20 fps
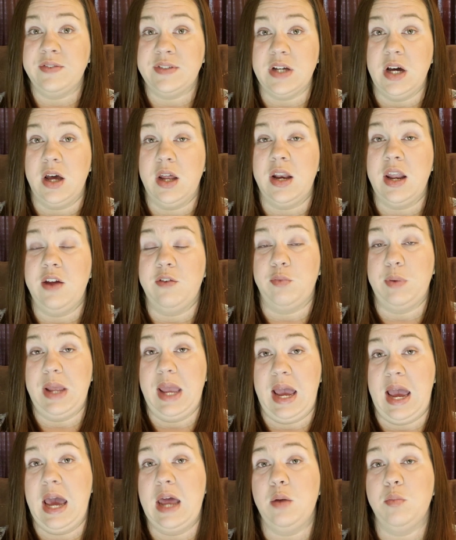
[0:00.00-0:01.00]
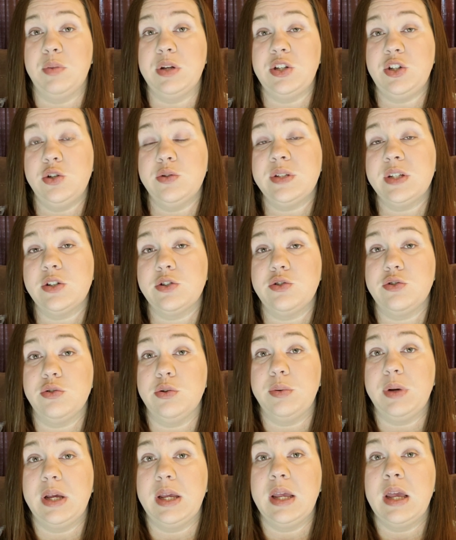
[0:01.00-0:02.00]
have done if we hadn't been using
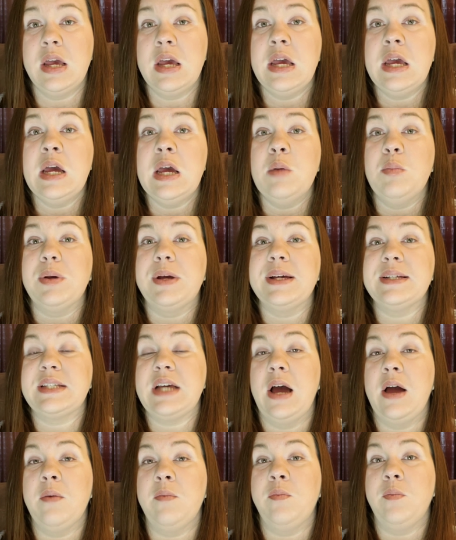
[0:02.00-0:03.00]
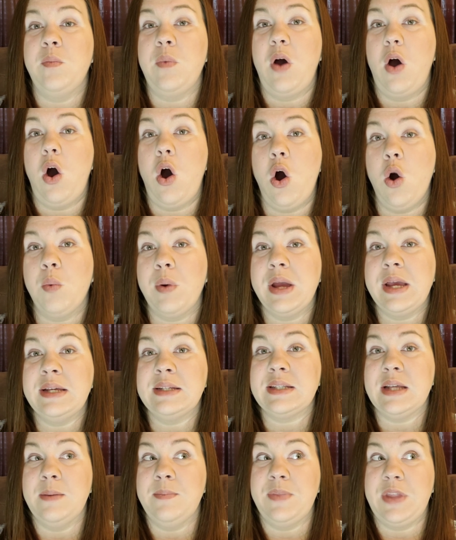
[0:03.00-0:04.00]
strewing, because I
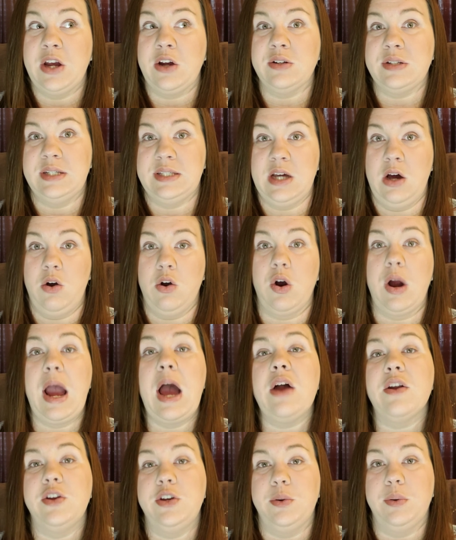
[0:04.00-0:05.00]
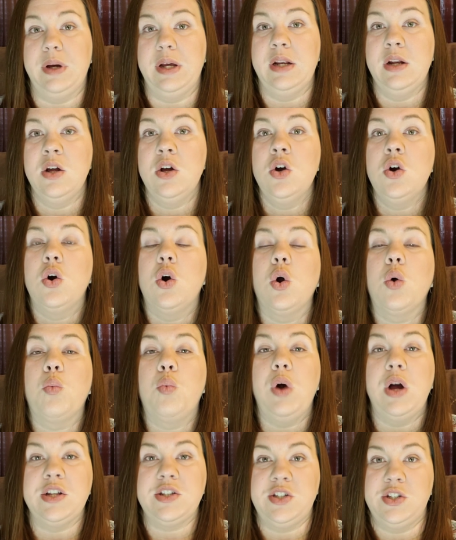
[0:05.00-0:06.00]
always am there to tell her how to do it or
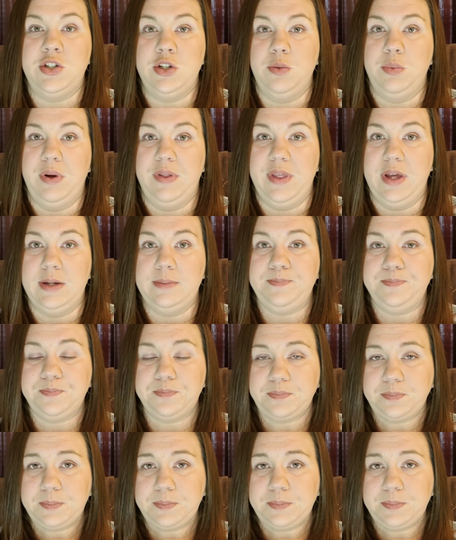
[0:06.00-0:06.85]
what to do with it